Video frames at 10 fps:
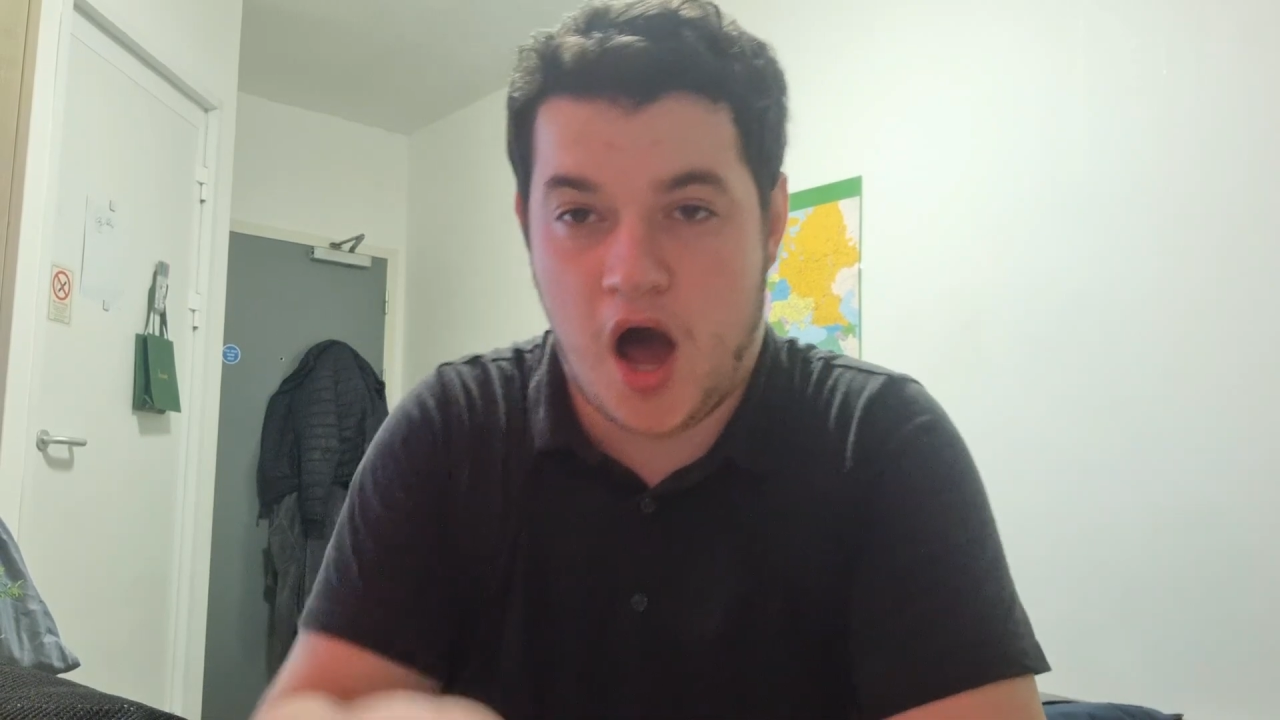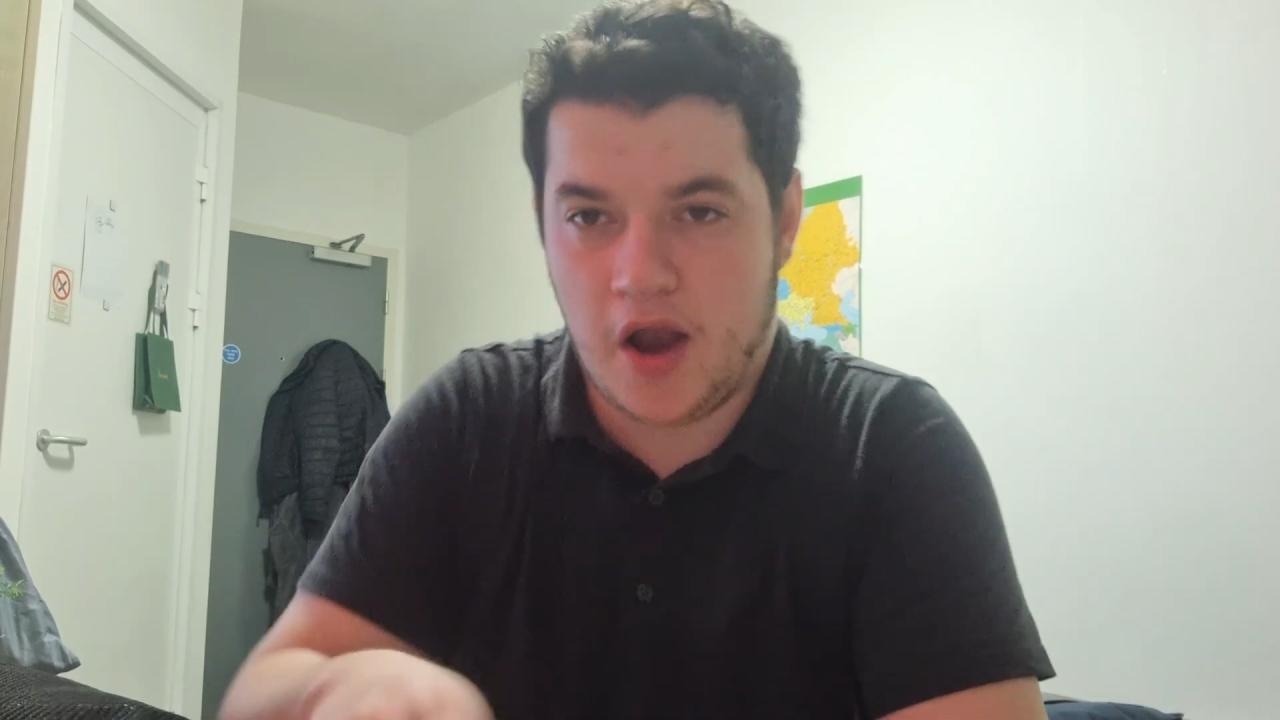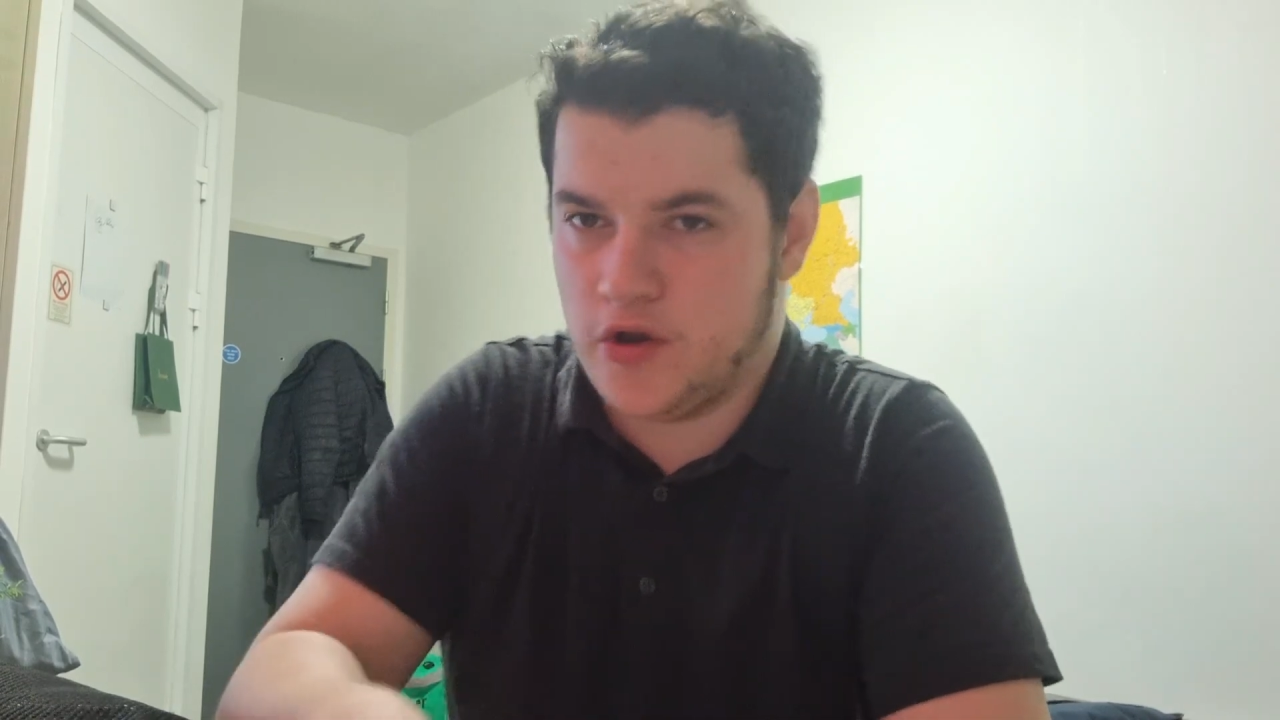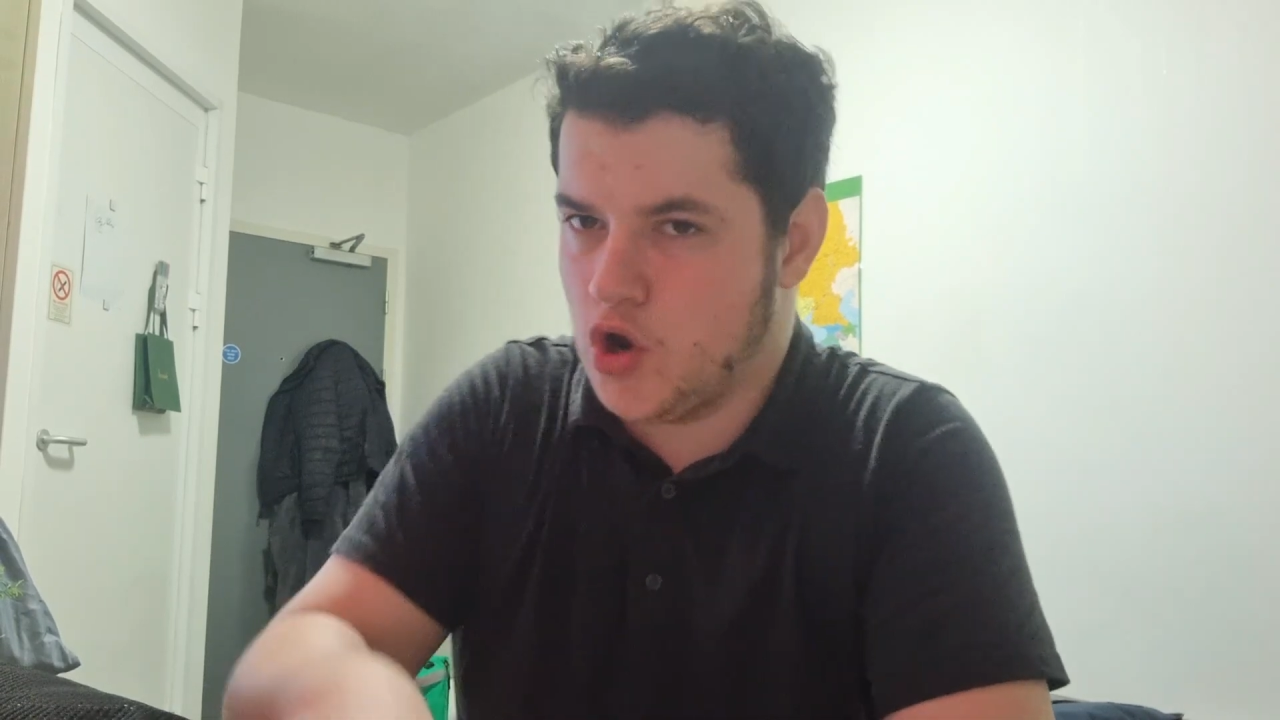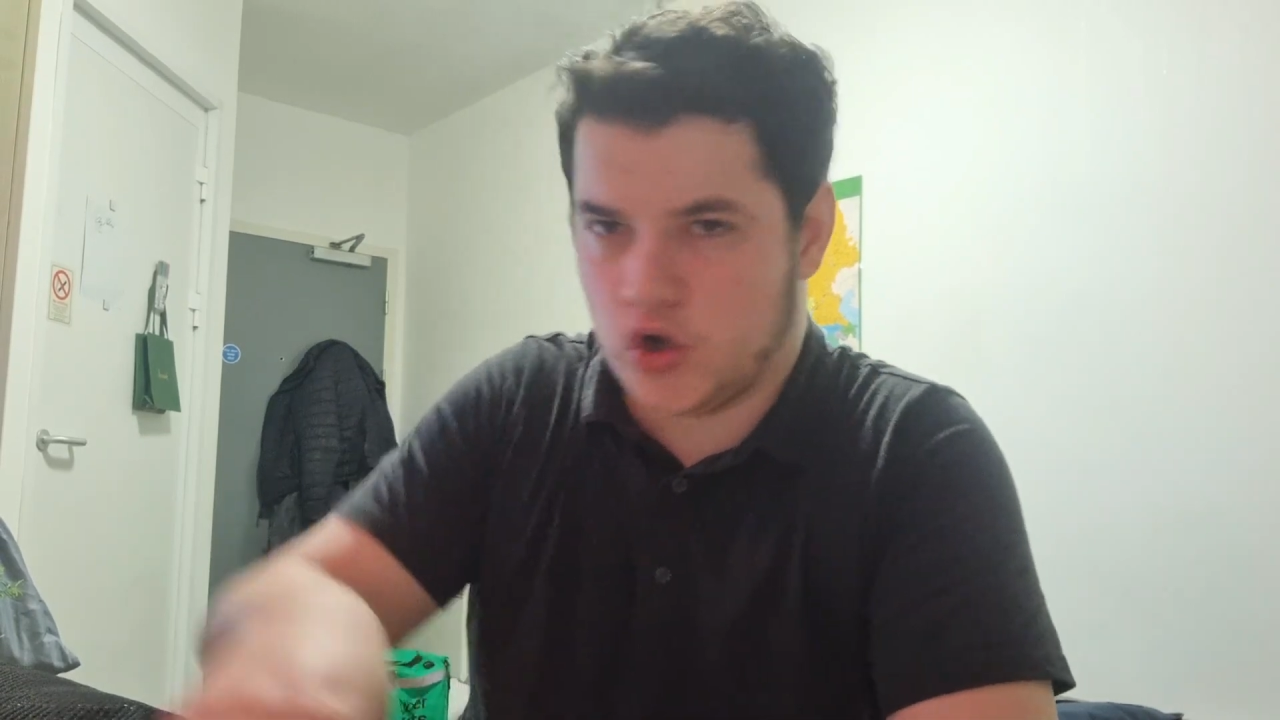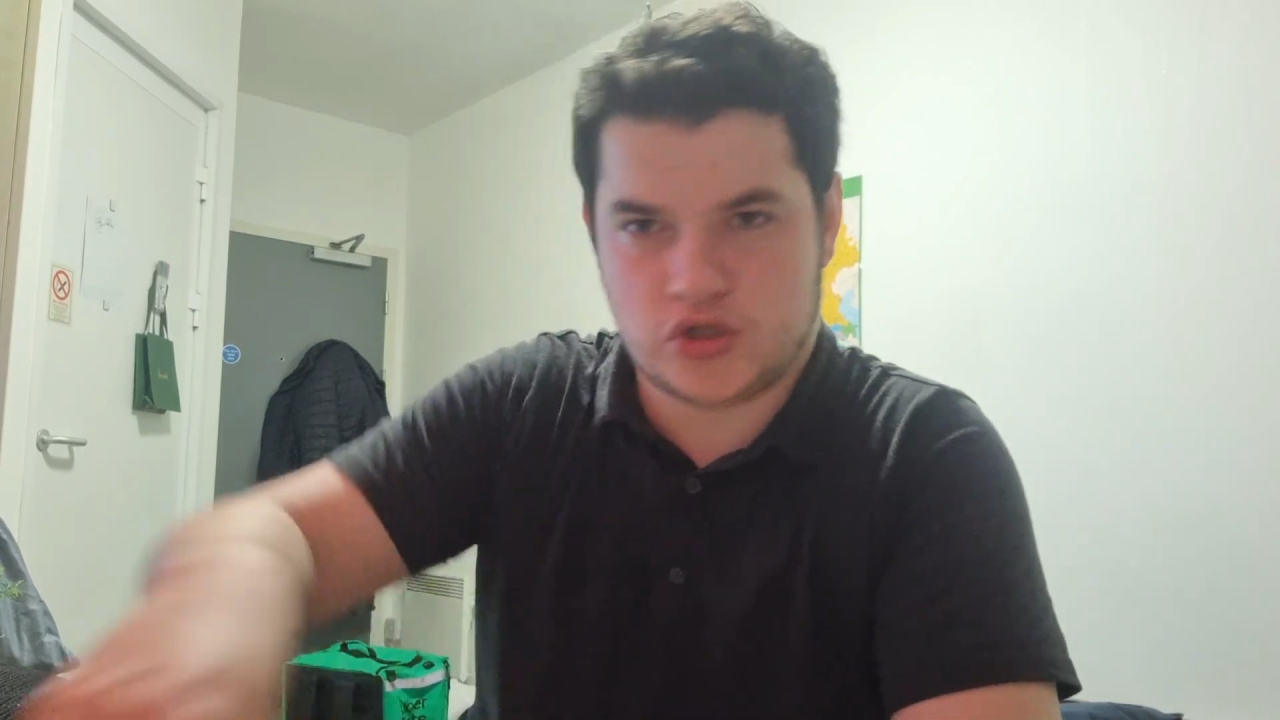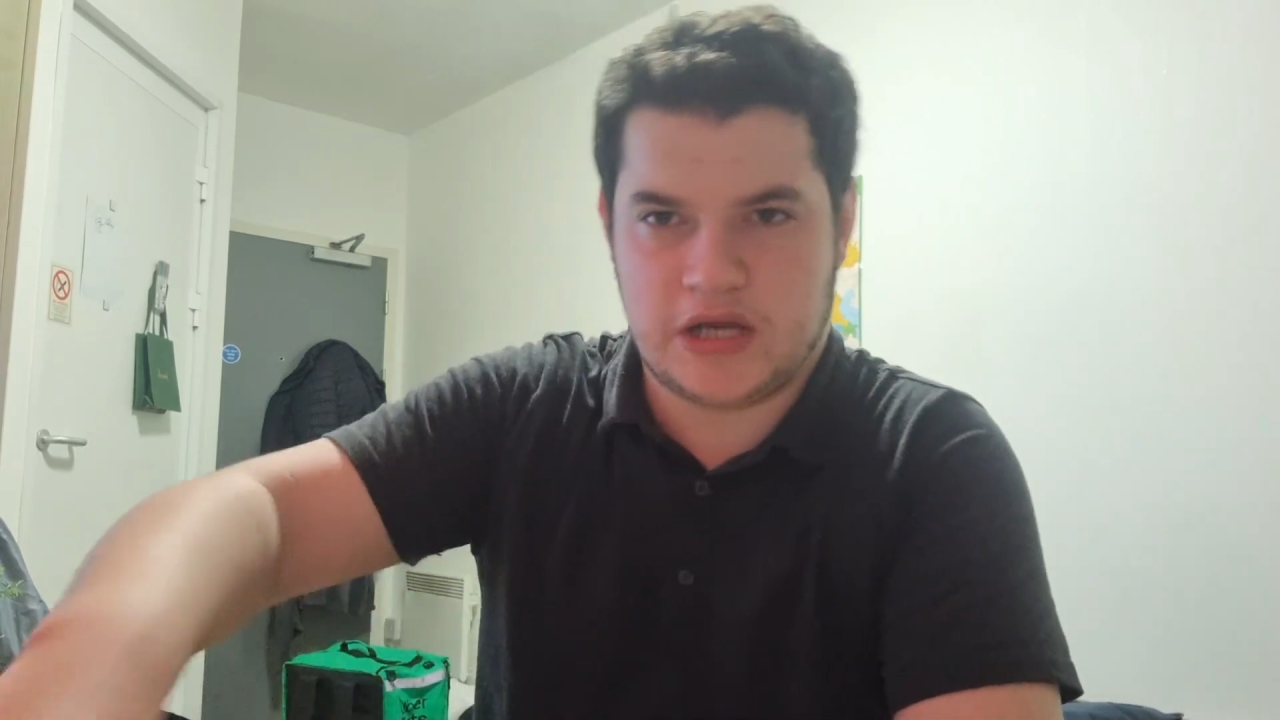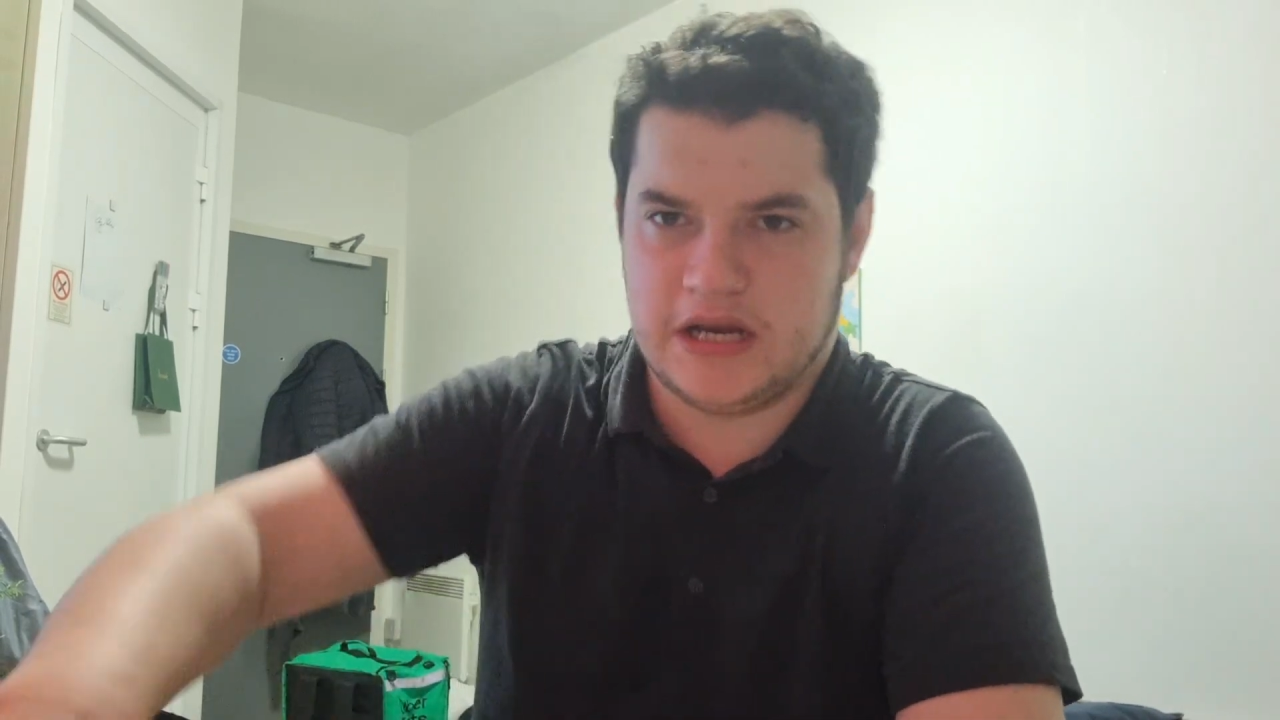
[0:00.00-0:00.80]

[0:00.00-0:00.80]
are not